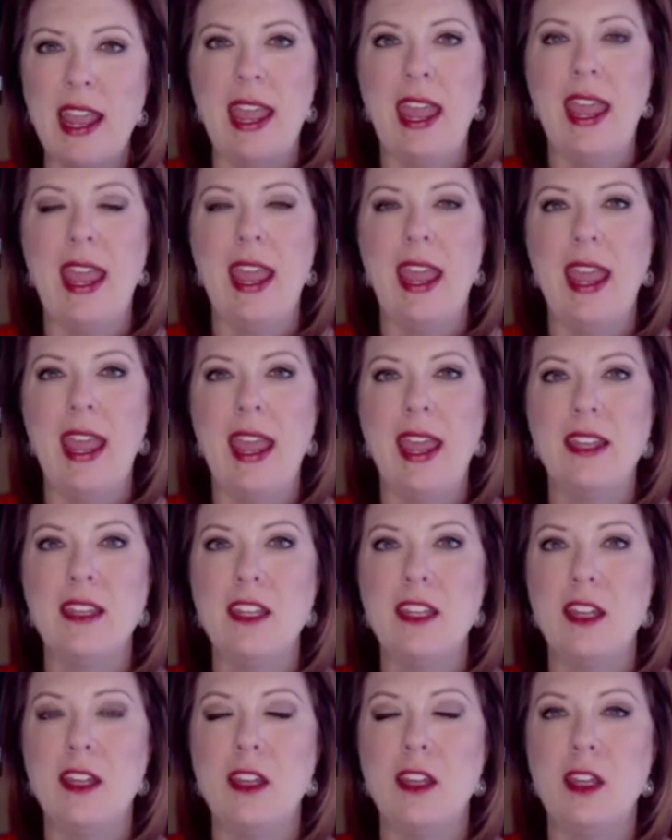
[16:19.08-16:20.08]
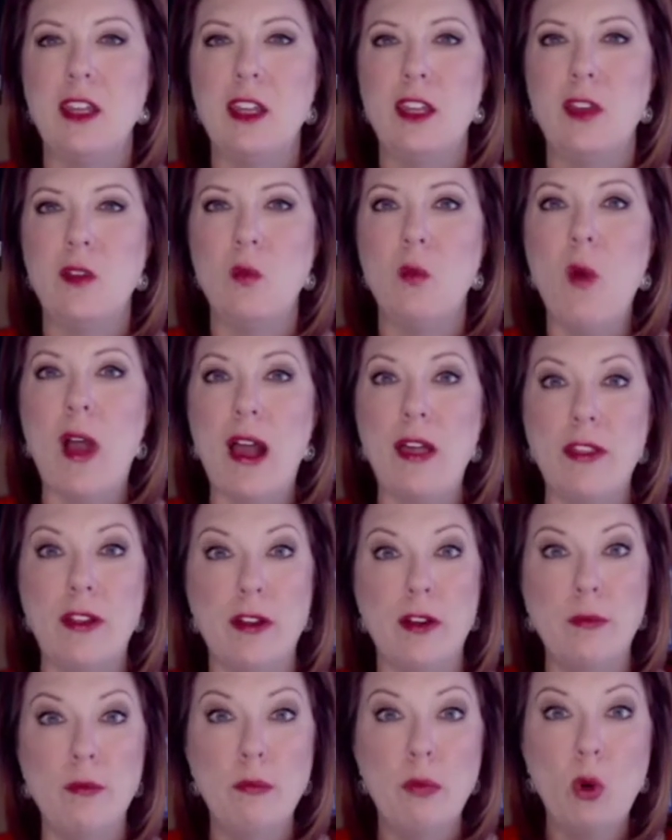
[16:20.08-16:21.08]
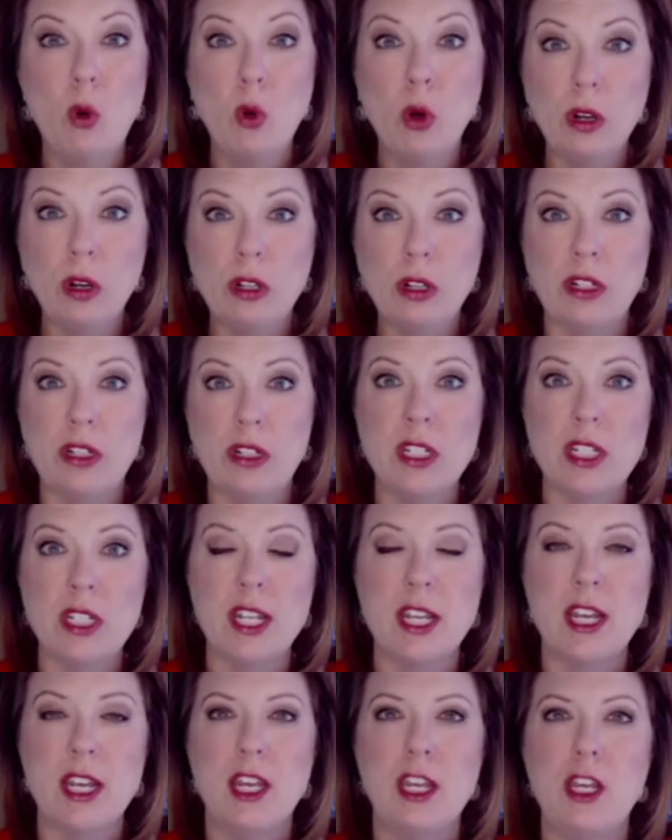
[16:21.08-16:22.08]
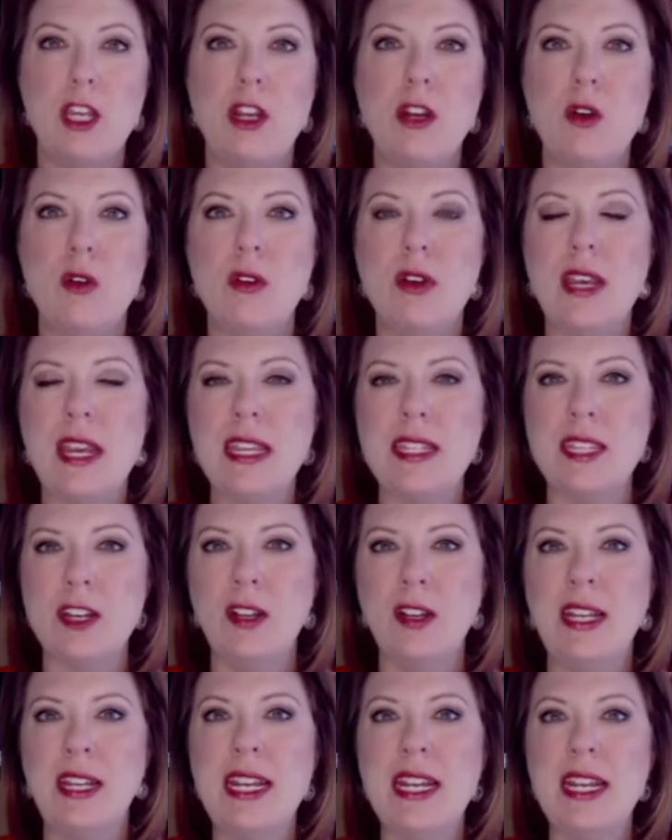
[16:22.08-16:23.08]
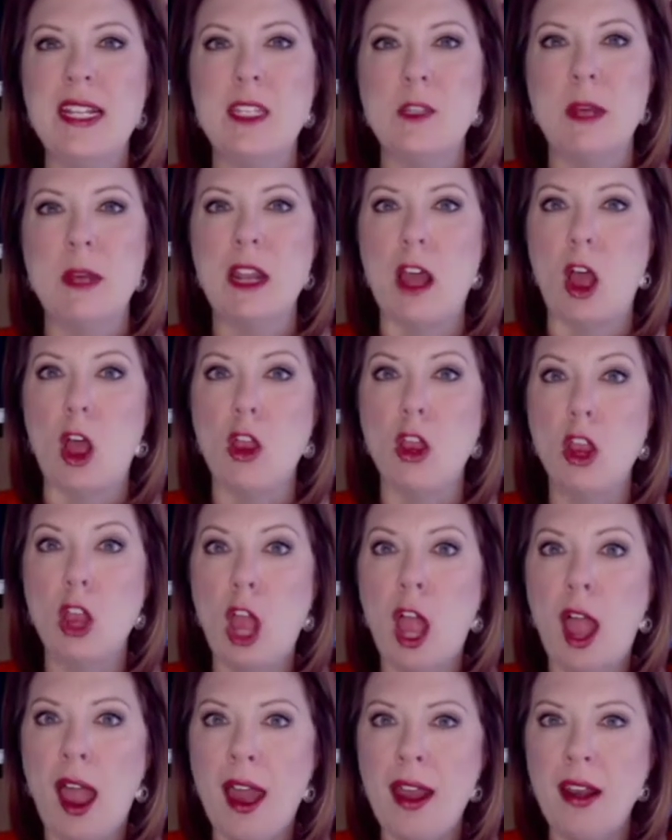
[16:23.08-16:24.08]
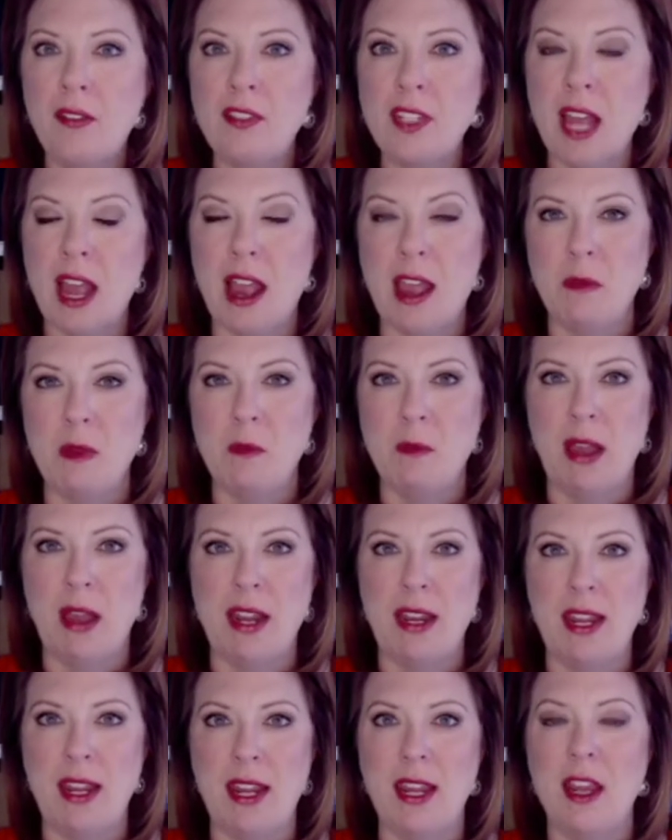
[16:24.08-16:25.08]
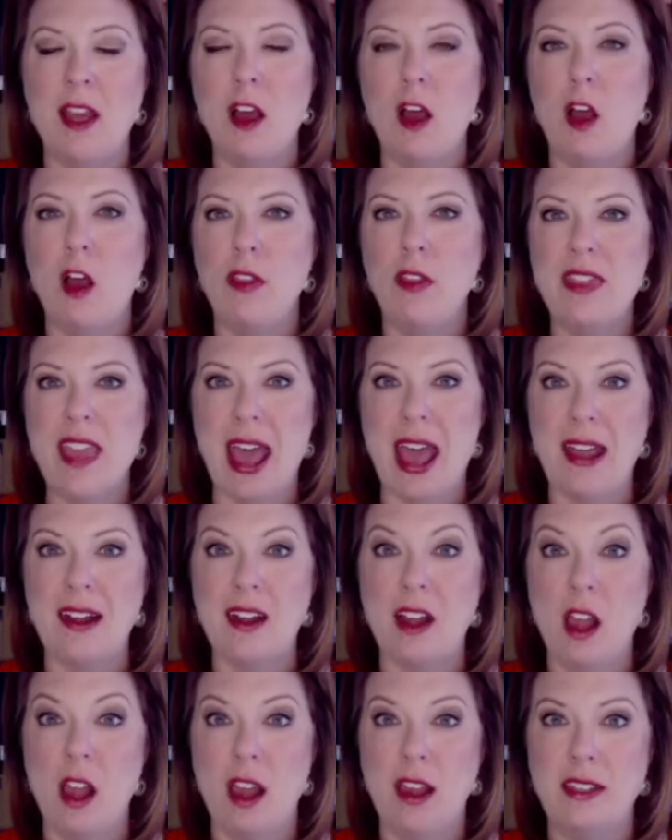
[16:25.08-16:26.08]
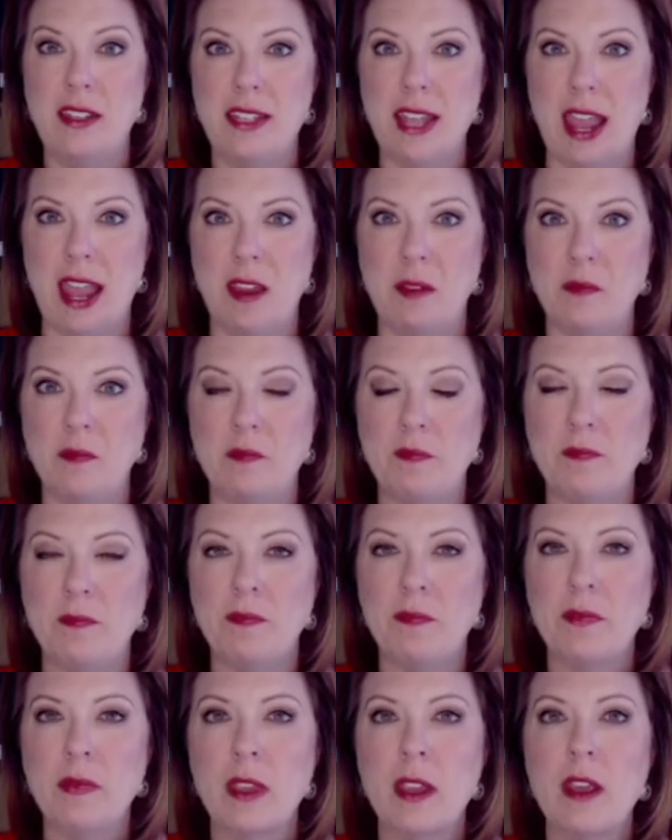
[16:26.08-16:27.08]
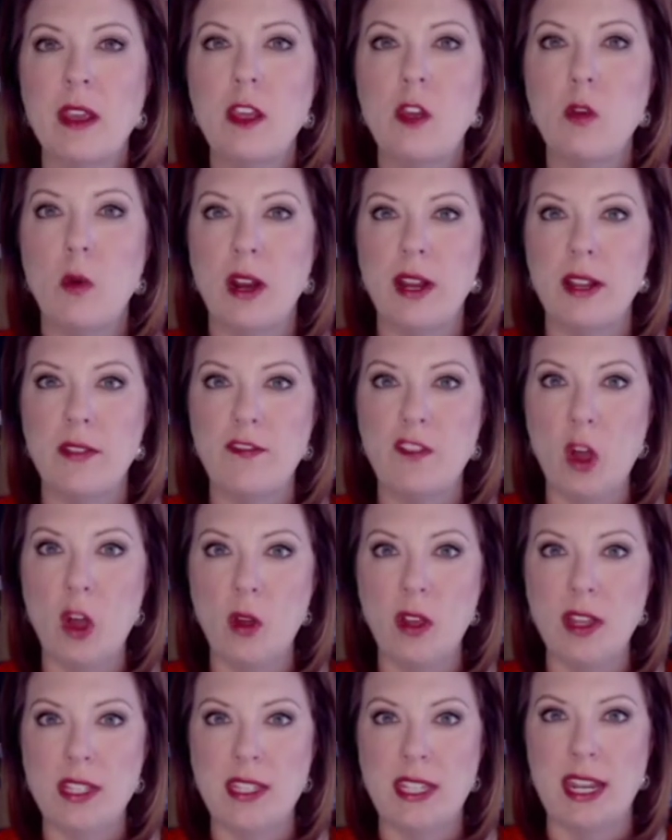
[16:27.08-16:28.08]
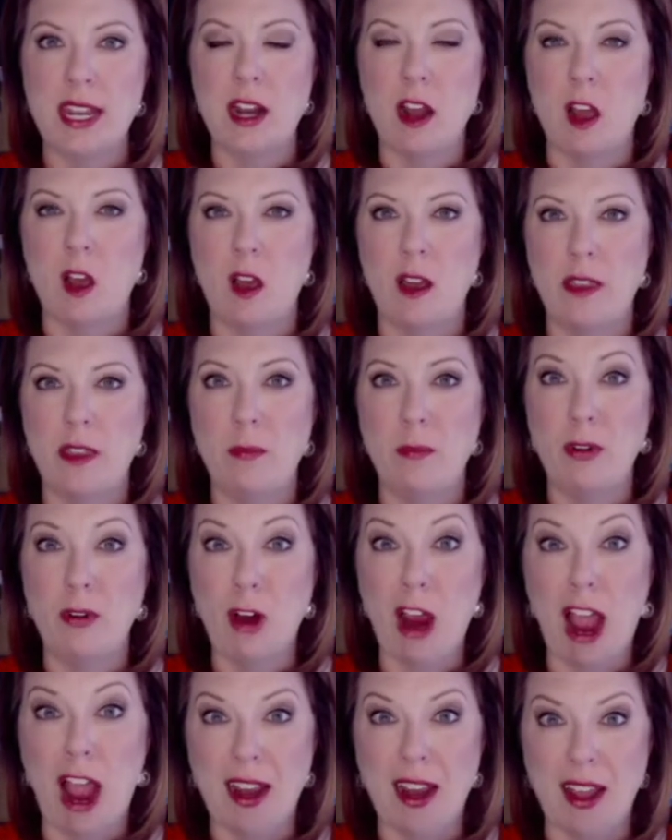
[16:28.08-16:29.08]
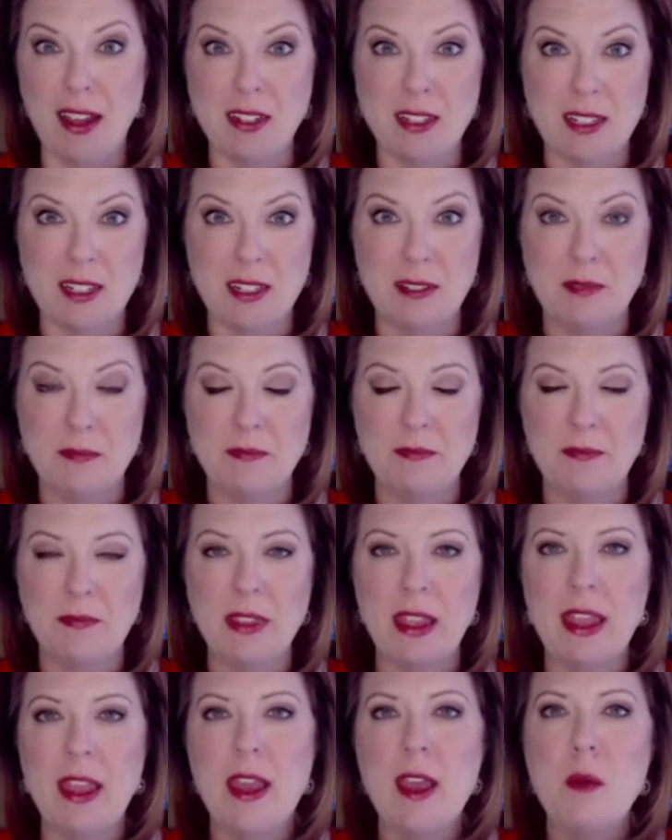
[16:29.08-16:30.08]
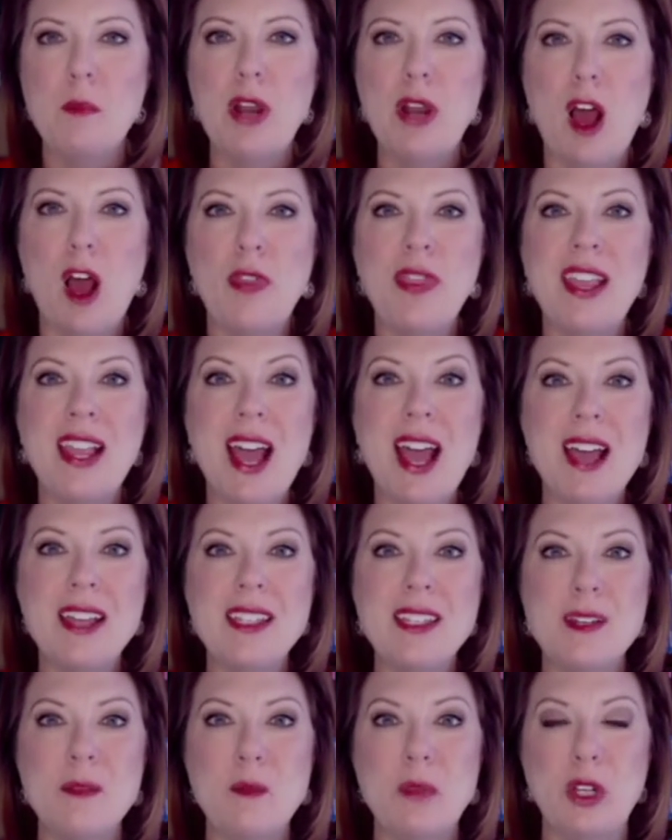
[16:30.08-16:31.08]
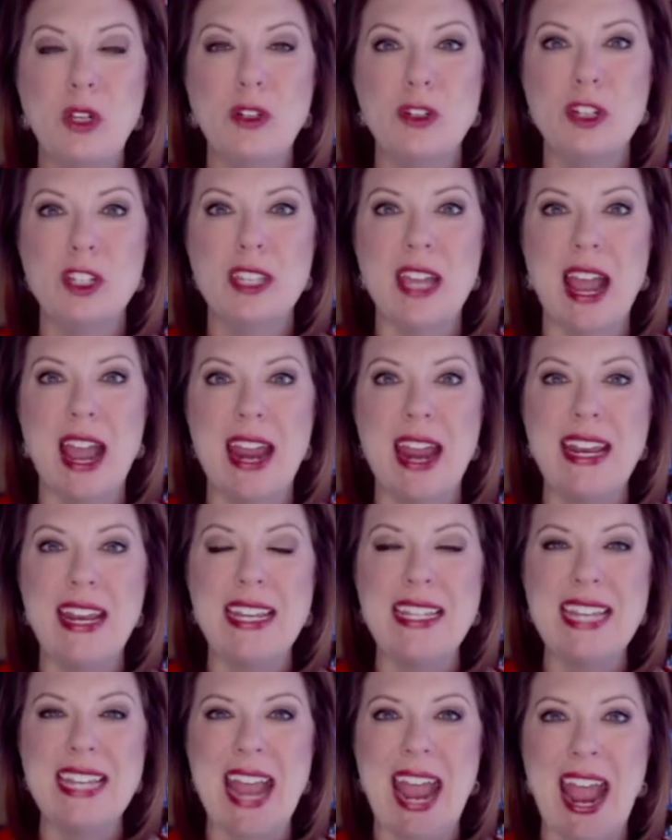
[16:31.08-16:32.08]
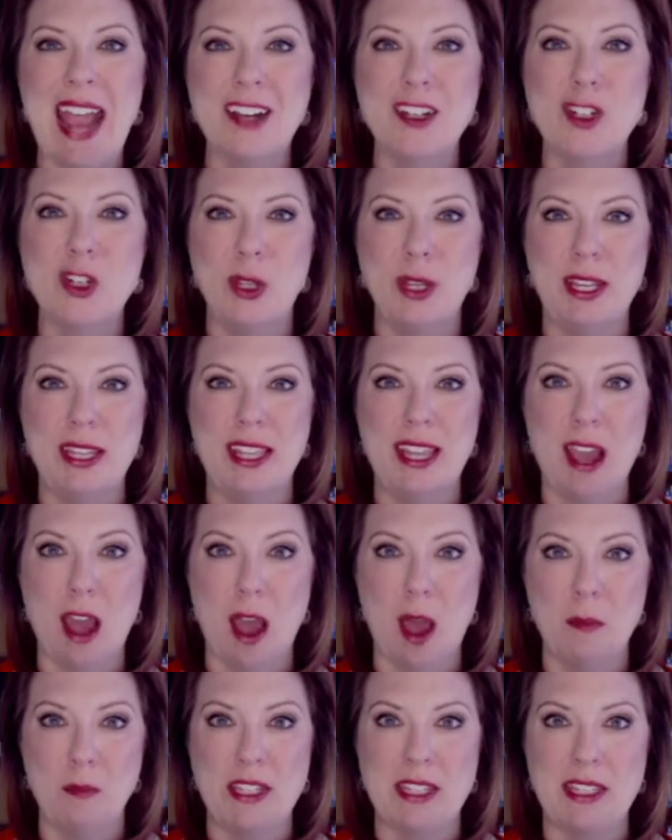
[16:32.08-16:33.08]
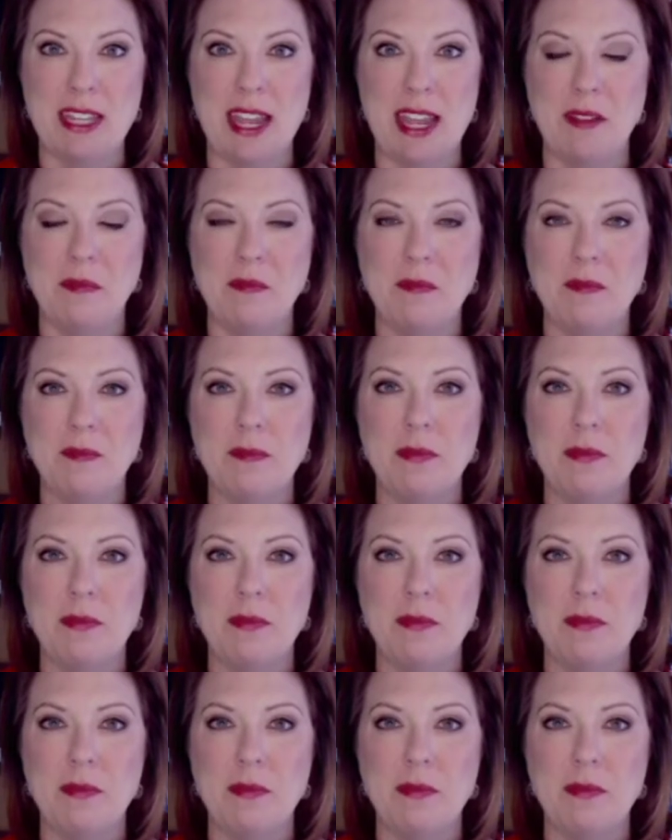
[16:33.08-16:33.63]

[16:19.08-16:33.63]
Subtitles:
And while they're important, you don't necessarily need to spend a lot of time and money on that content. You want to focus it on the product. But on the custom builder side, it's actually the opposite.